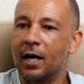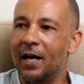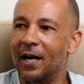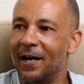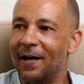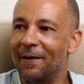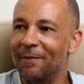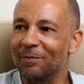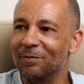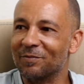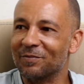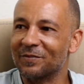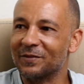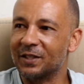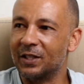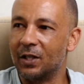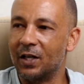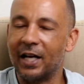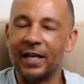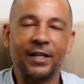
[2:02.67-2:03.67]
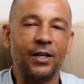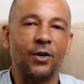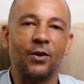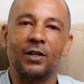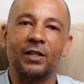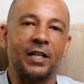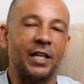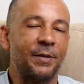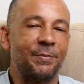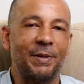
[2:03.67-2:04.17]
I
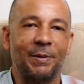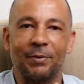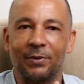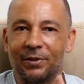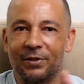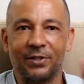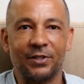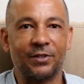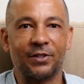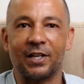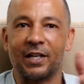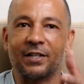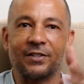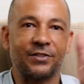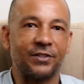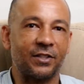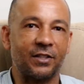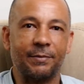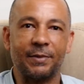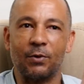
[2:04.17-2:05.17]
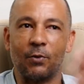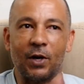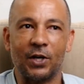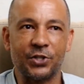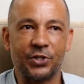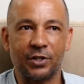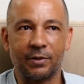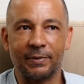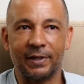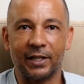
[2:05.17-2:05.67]
know a lot of people, you guys are going to be
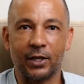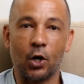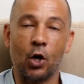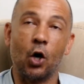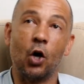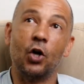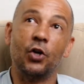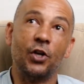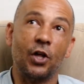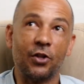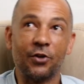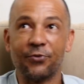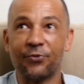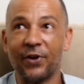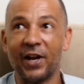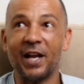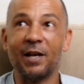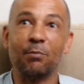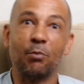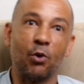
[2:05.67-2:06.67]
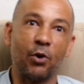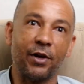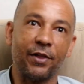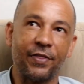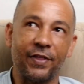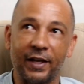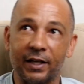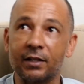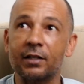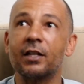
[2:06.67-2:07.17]
watching and be like, oh, another
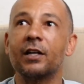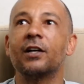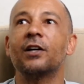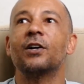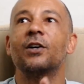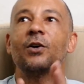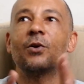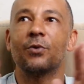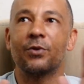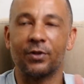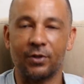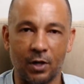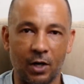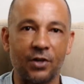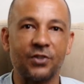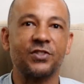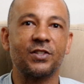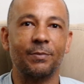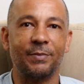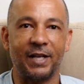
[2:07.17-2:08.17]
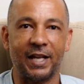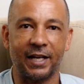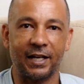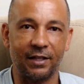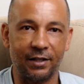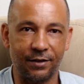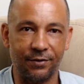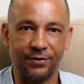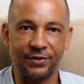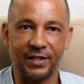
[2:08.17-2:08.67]
fanboy thing. No, there are some
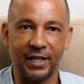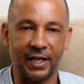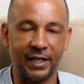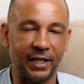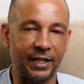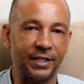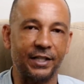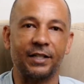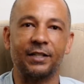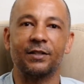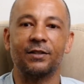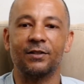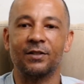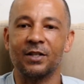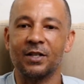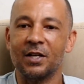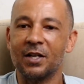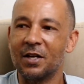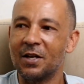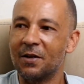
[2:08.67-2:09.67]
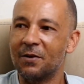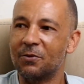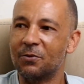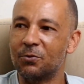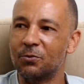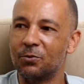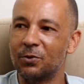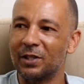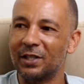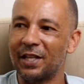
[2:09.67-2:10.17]
negatives that I didn't
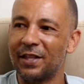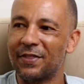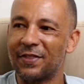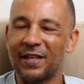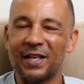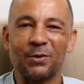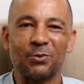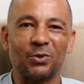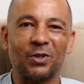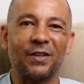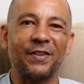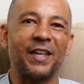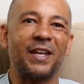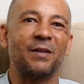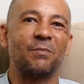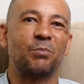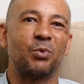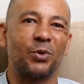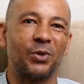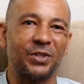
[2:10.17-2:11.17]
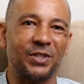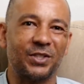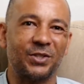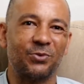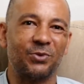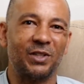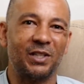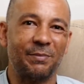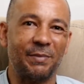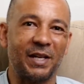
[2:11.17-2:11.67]
really think were all that important
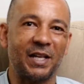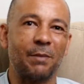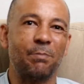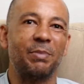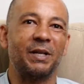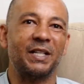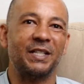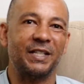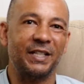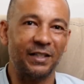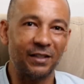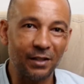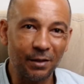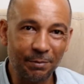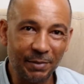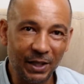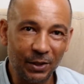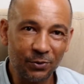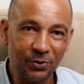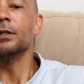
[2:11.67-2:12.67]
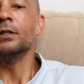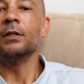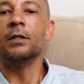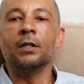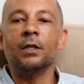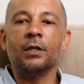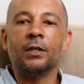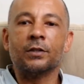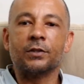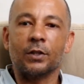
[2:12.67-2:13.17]
to really make a big deal about.
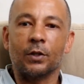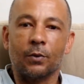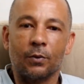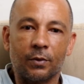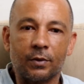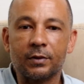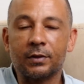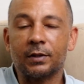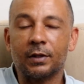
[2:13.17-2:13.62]
So